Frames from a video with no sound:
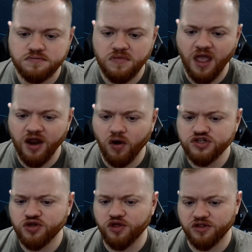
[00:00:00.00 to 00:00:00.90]
and
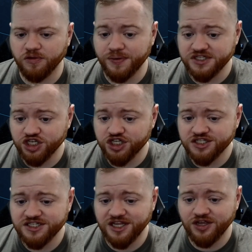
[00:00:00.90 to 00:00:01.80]
also the
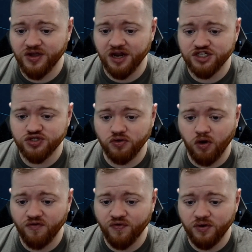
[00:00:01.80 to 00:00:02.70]
positions that you kind of start
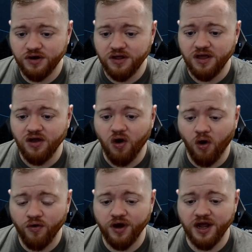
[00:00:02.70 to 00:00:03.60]
off on
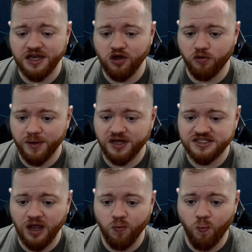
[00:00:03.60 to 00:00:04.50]
aren't ideal, because
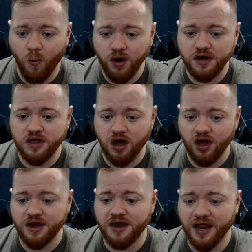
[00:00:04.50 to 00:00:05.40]
I want
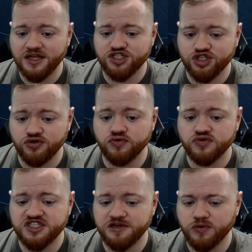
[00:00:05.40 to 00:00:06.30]
Cut next to
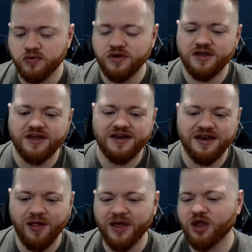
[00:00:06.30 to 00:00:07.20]
Sybil.
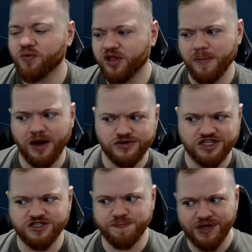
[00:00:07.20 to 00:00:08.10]
Not like it really matters,
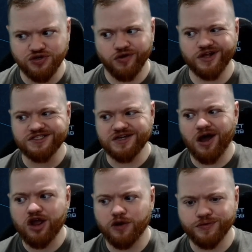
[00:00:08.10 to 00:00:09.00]
because Big Target's
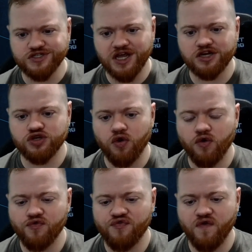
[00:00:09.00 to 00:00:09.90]
not going to protect
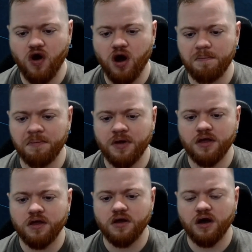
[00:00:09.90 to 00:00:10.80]
her from
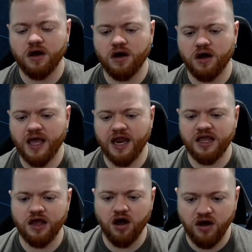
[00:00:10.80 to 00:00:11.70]

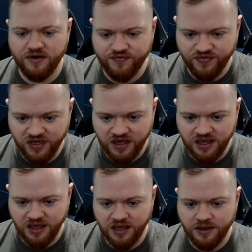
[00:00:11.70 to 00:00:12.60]
any of
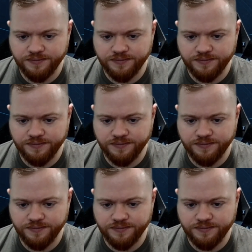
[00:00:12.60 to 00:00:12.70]
the